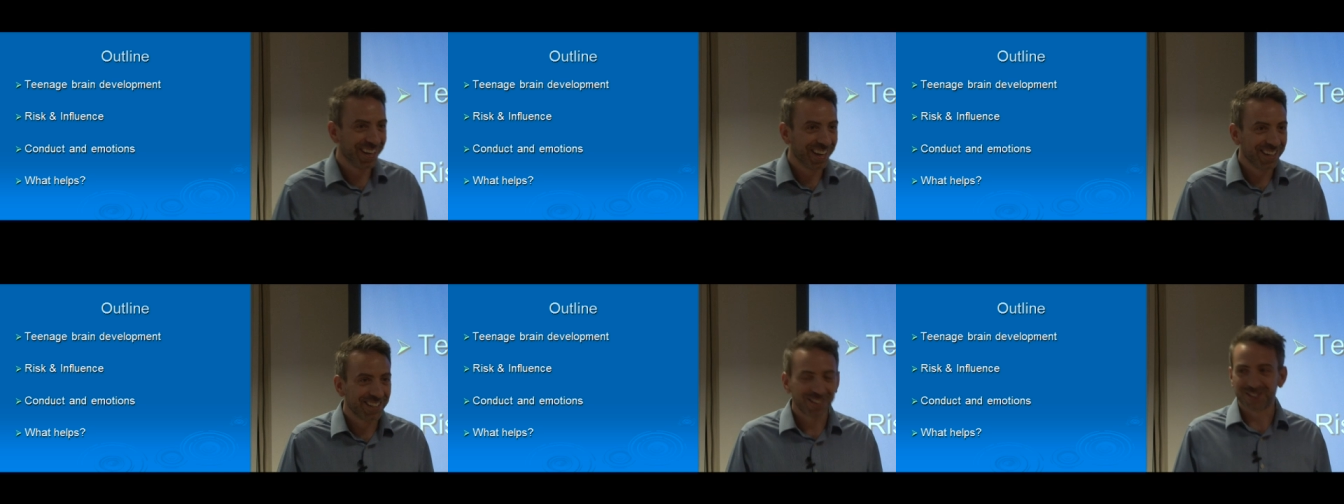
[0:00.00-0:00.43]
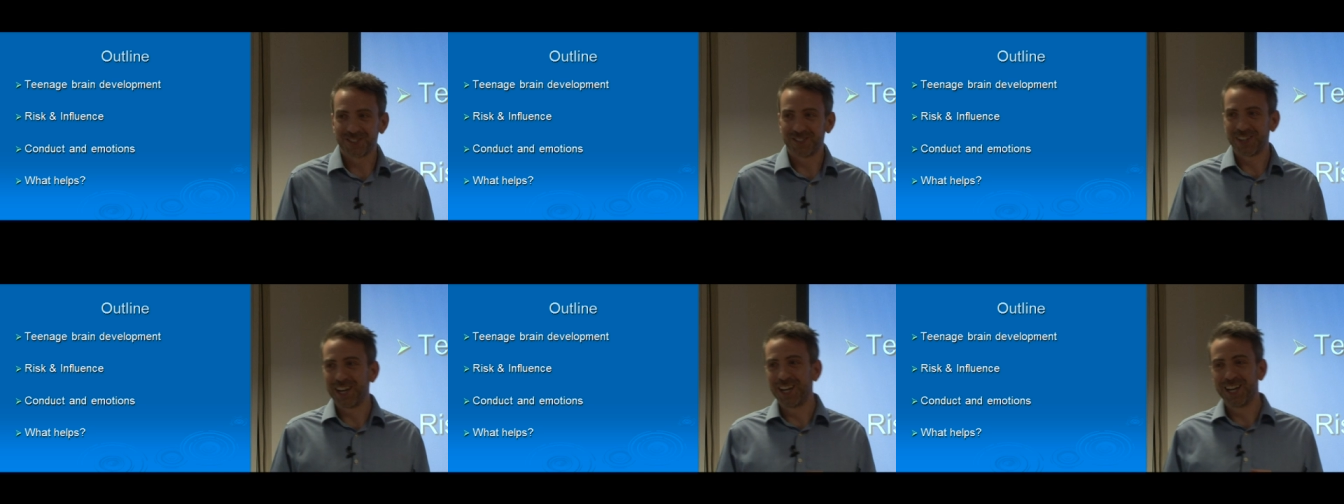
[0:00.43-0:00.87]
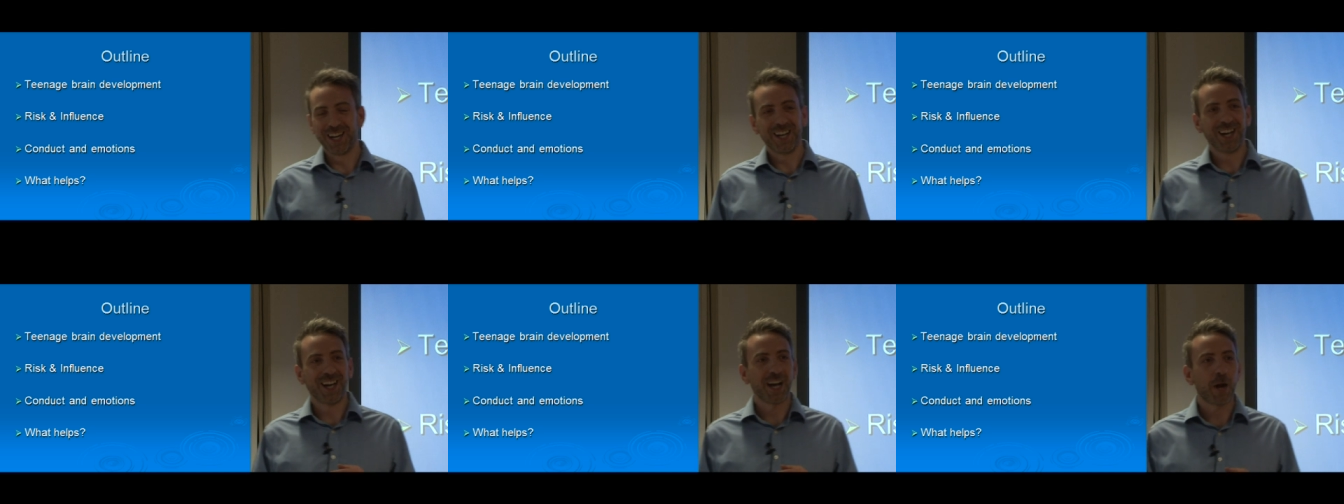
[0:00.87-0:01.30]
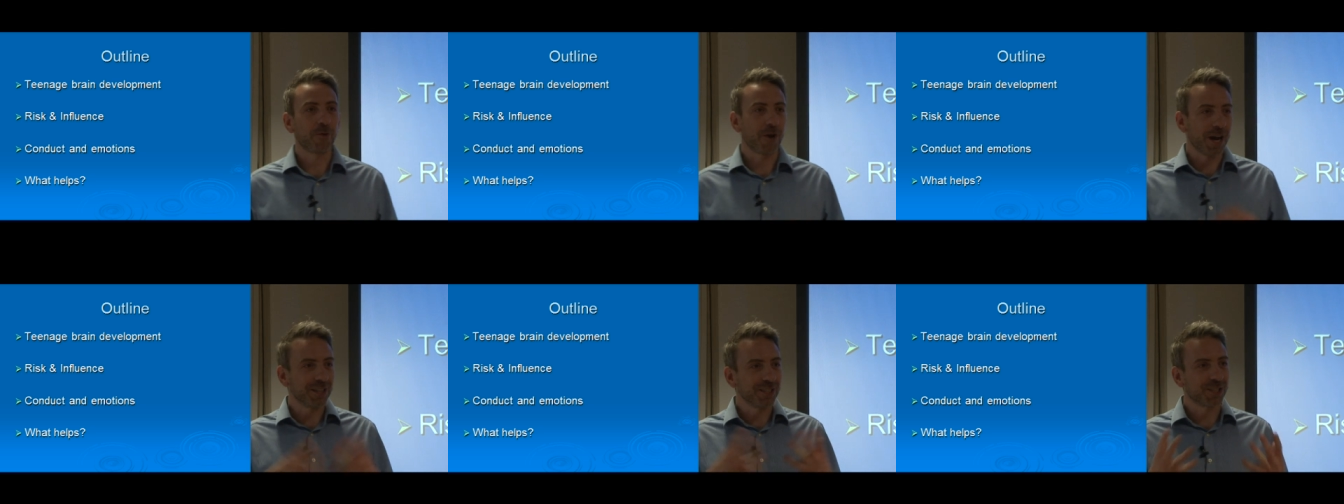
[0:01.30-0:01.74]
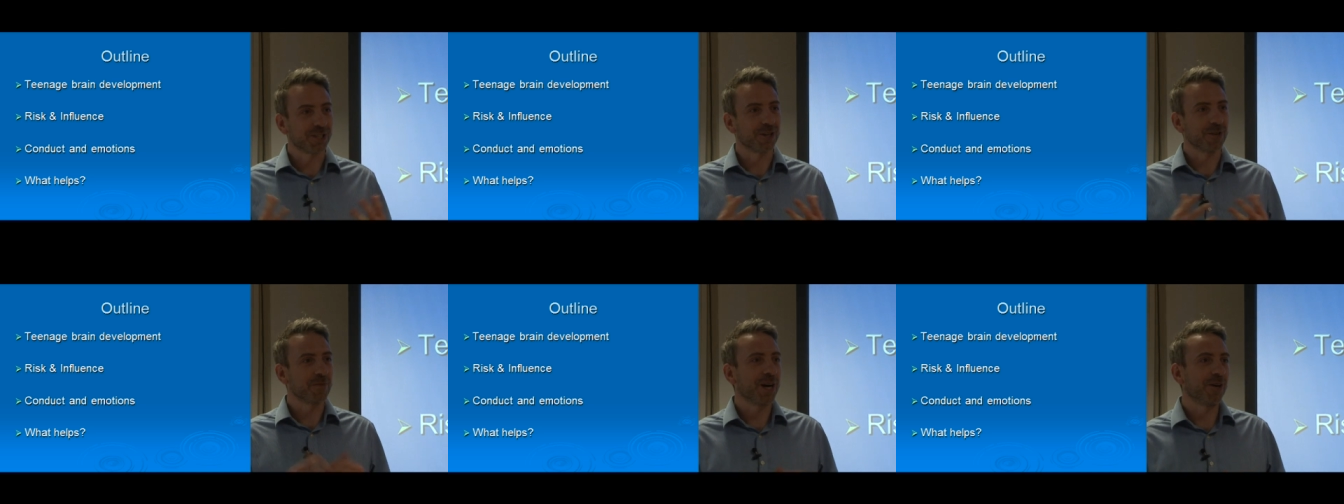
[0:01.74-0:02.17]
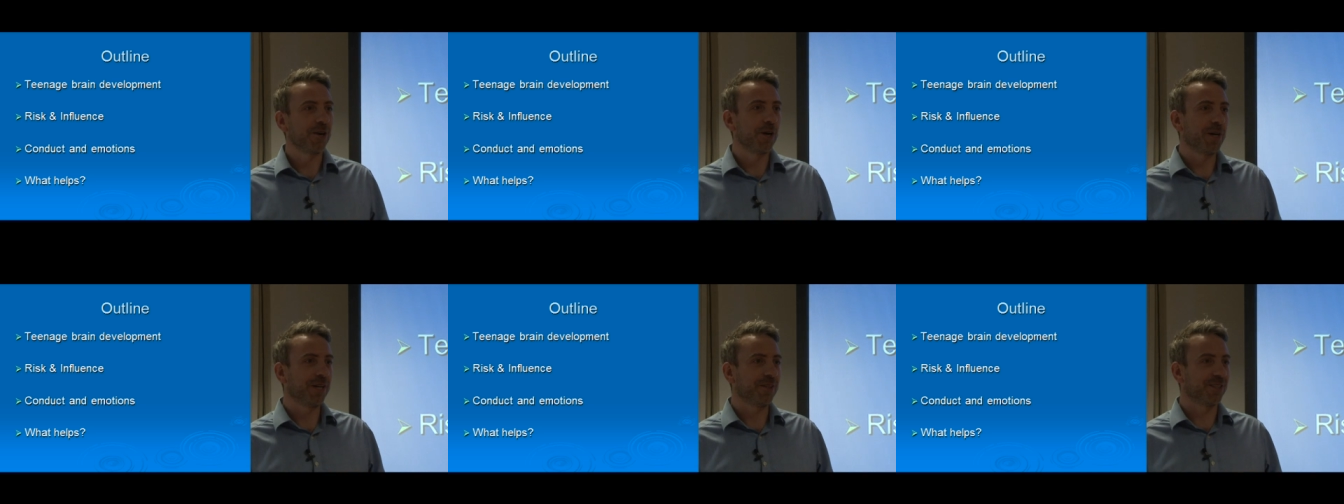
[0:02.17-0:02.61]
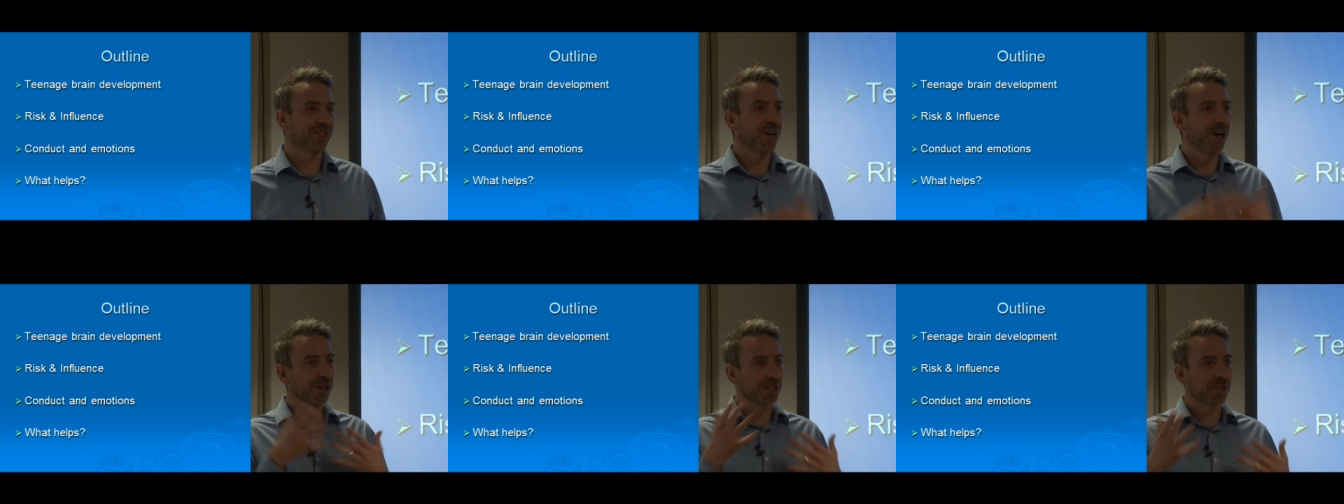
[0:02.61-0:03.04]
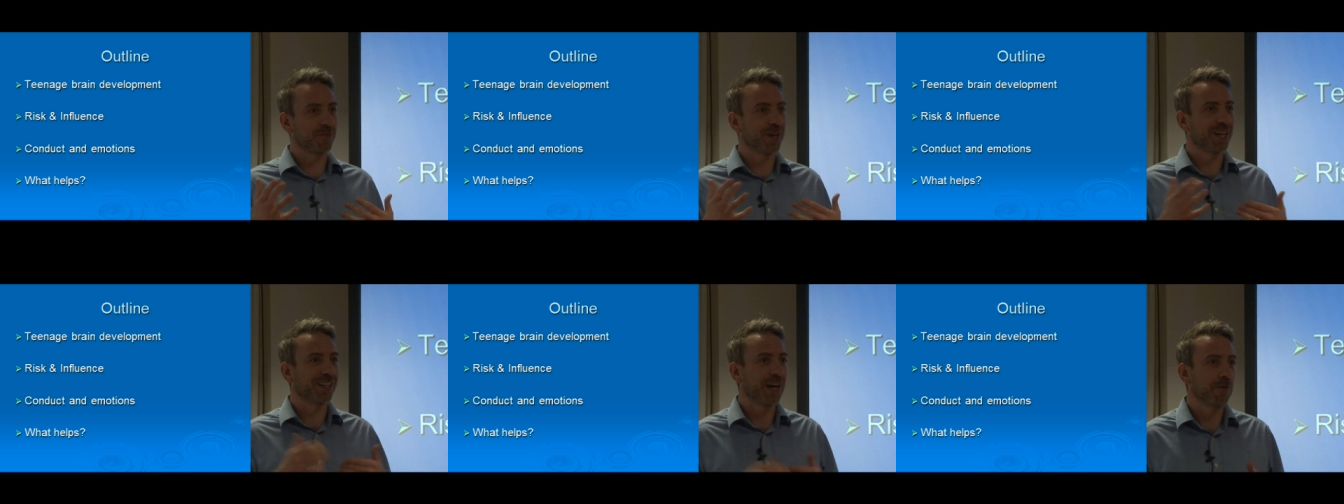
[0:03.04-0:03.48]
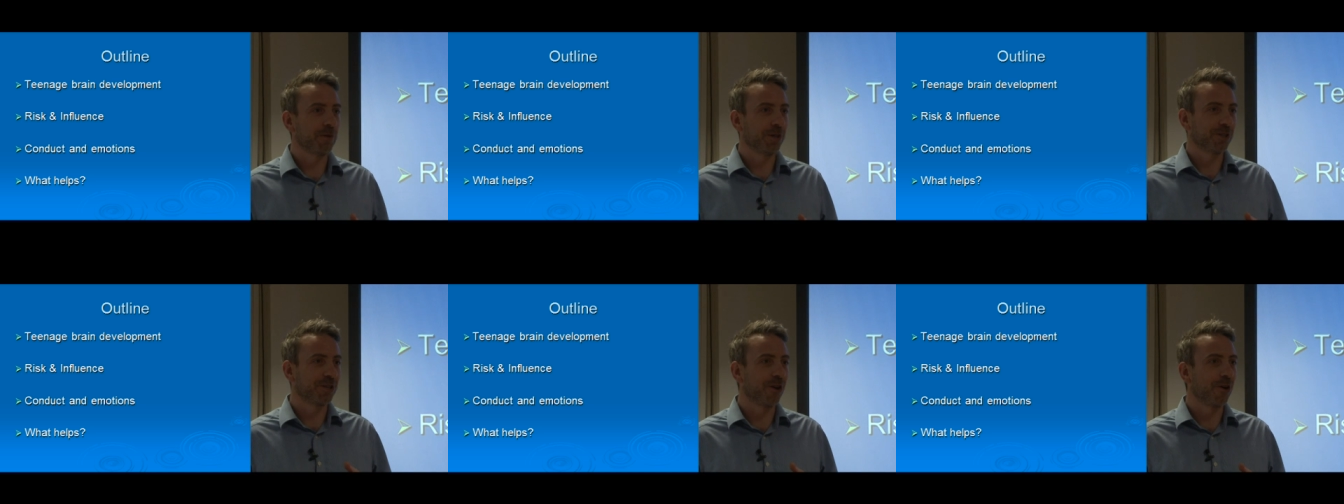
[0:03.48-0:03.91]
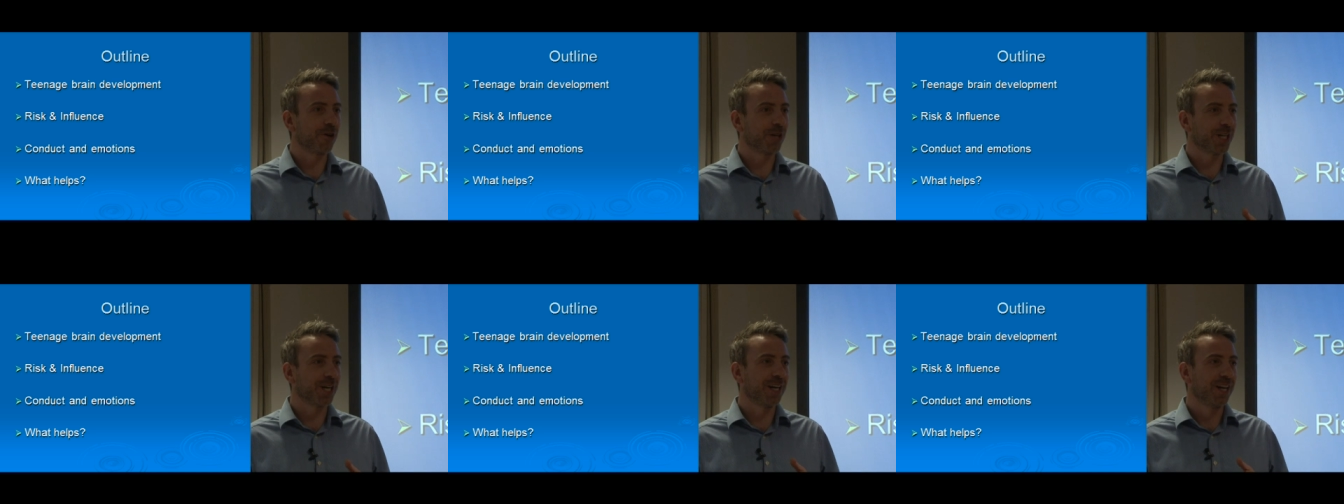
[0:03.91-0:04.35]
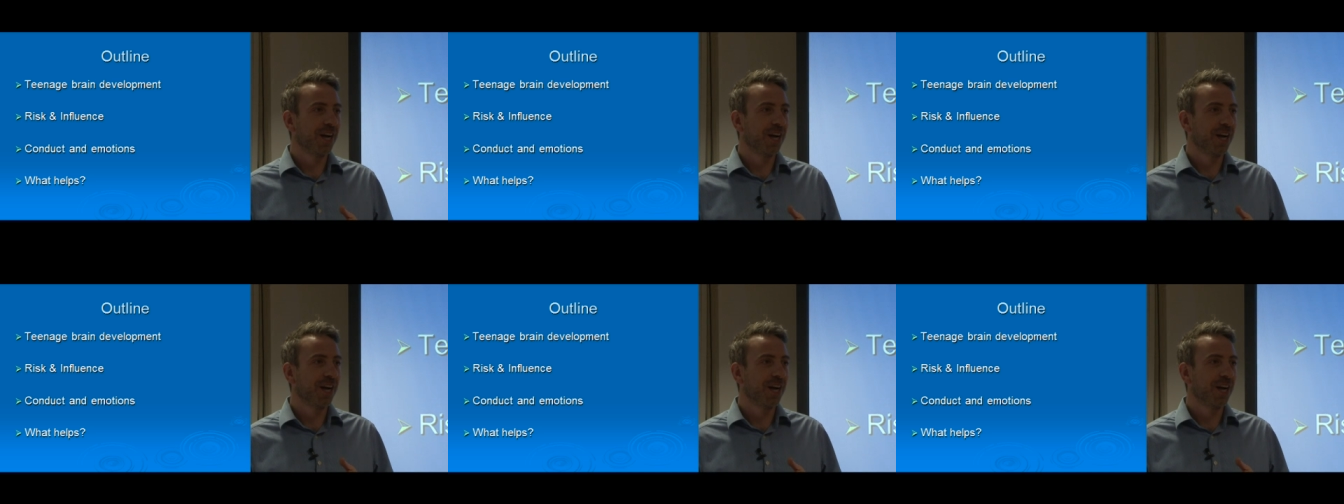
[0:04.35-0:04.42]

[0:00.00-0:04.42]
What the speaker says: sort of apprehension about the task being that much longer,